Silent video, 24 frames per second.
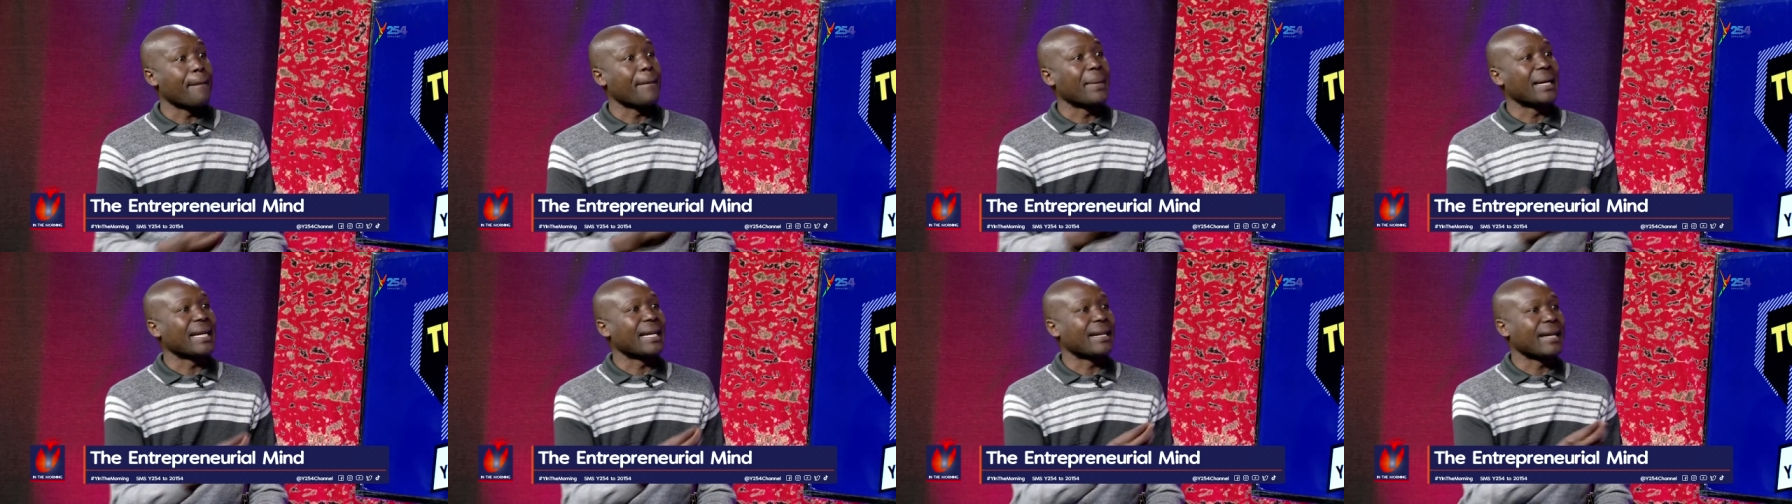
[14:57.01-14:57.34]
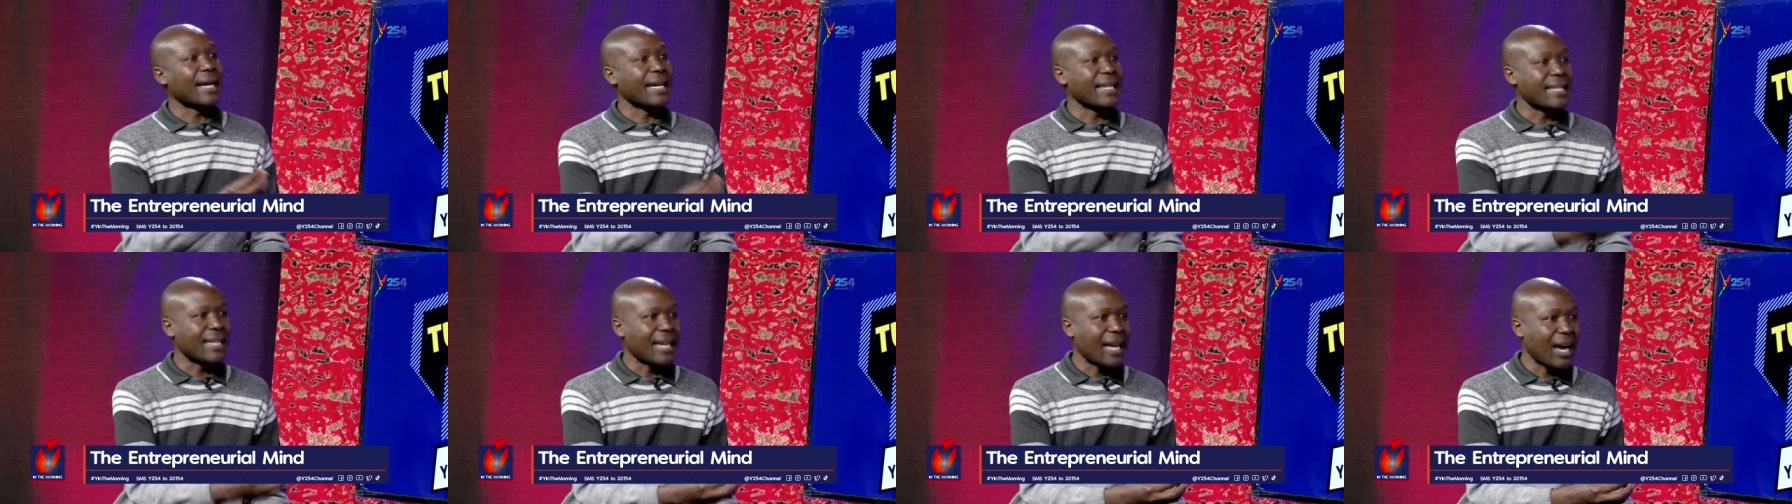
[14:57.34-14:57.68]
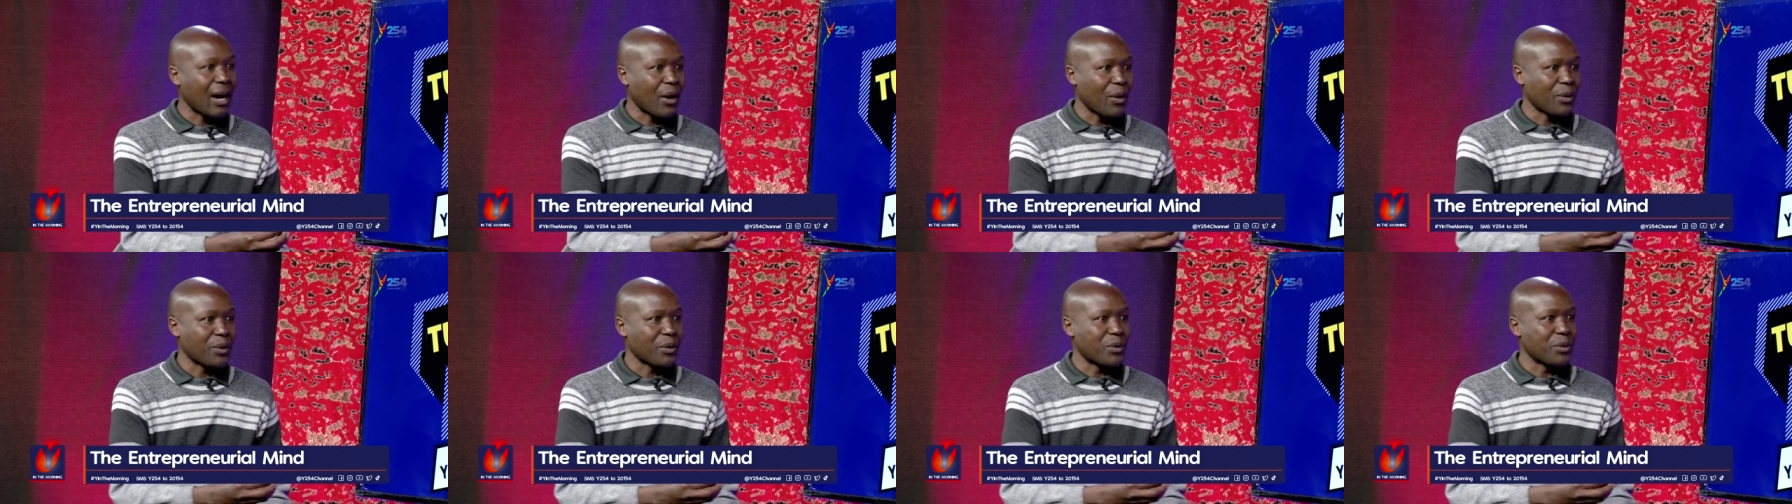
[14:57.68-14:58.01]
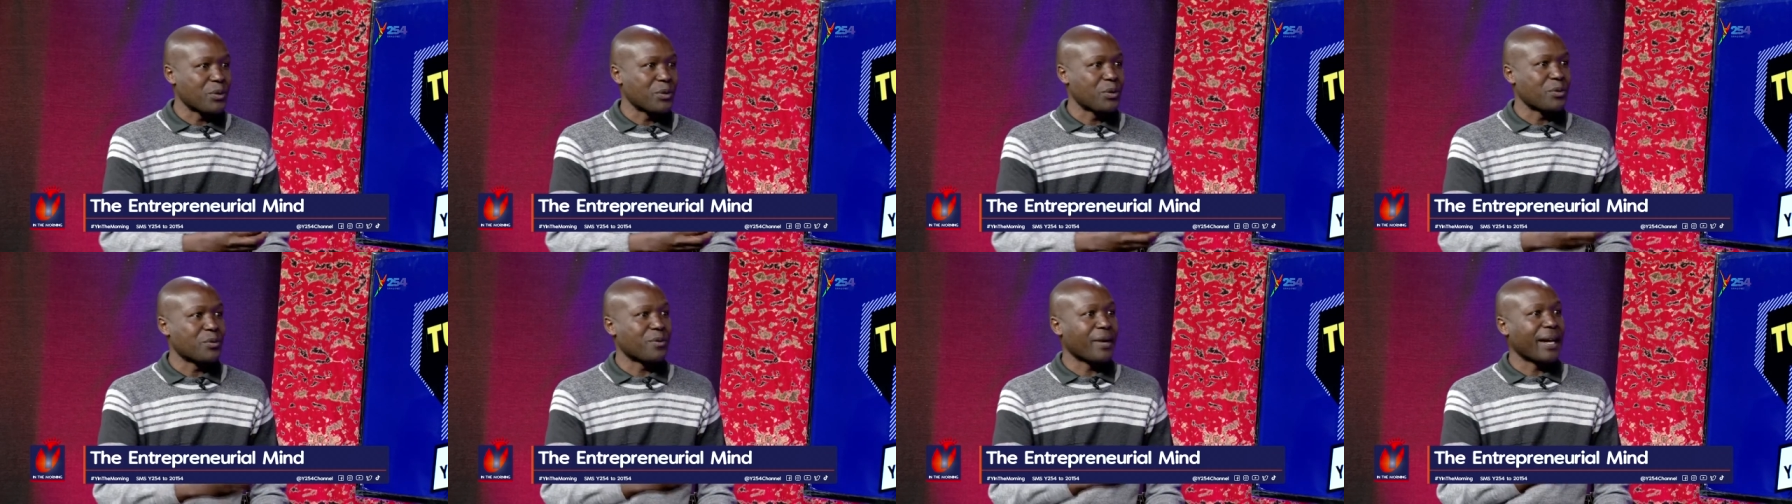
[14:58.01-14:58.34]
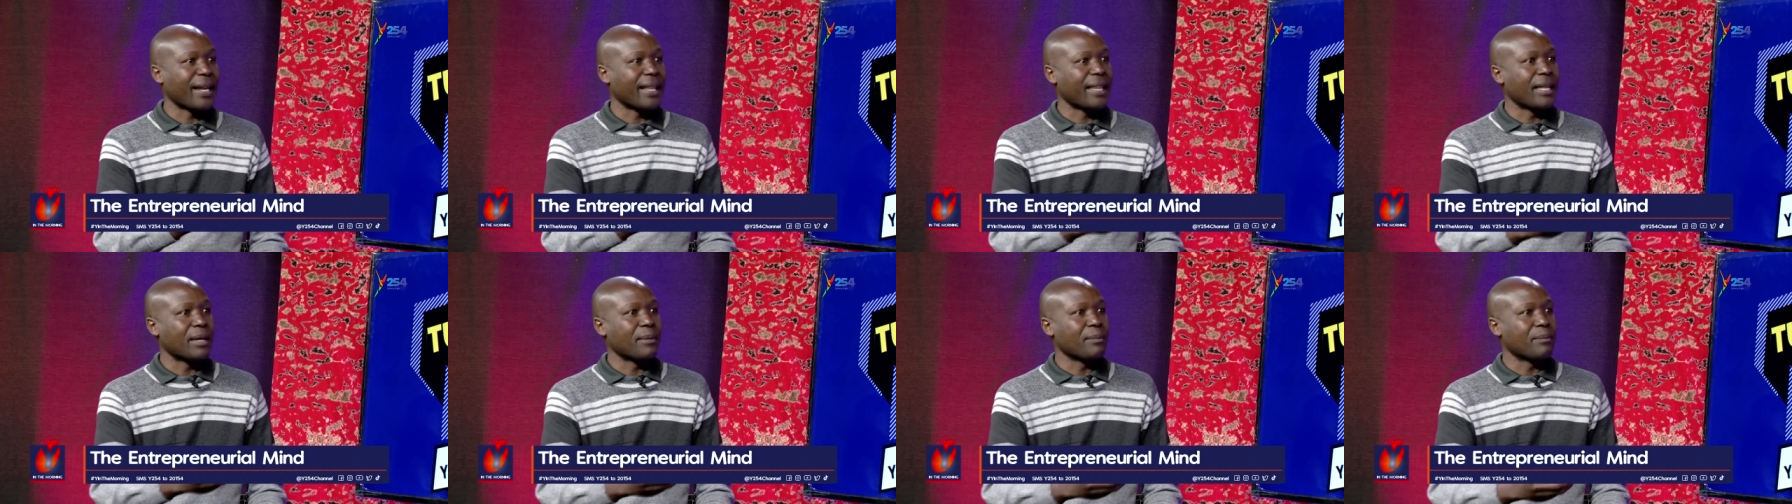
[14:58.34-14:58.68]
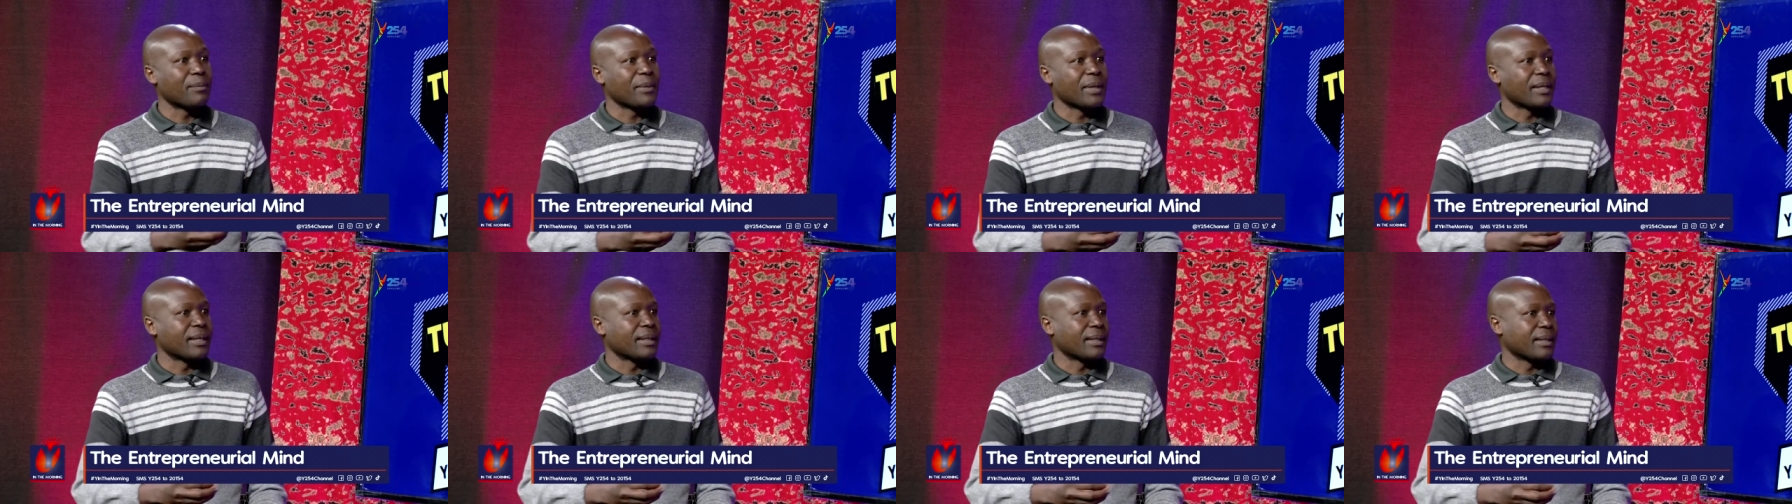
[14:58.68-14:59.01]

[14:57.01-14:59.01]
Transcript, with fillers: But right now, you find them,